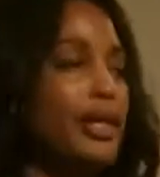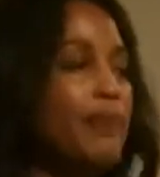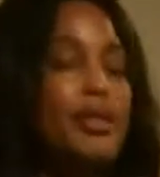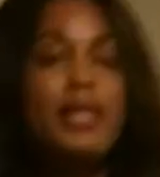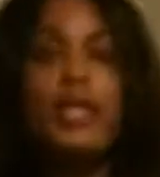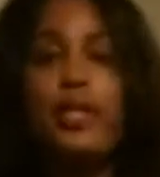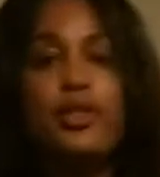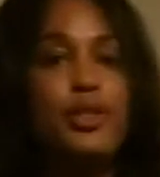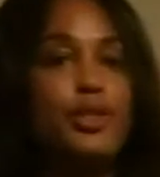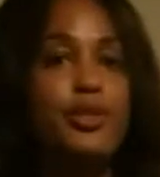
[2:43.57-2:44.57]
and I'm not
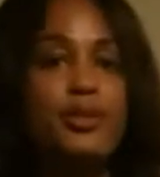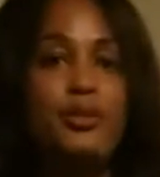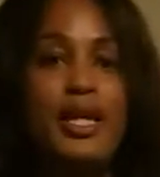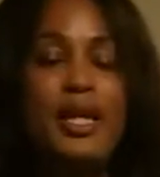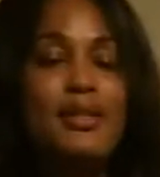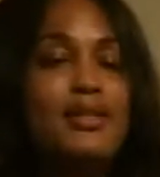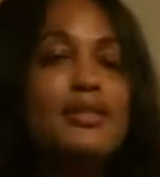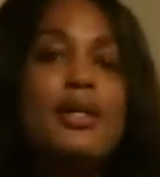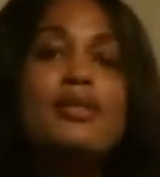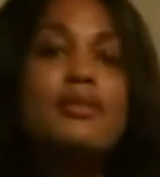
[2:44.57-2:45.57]
here to
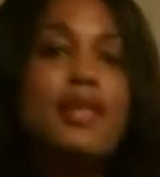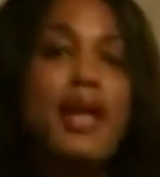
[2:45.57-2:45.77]
discussed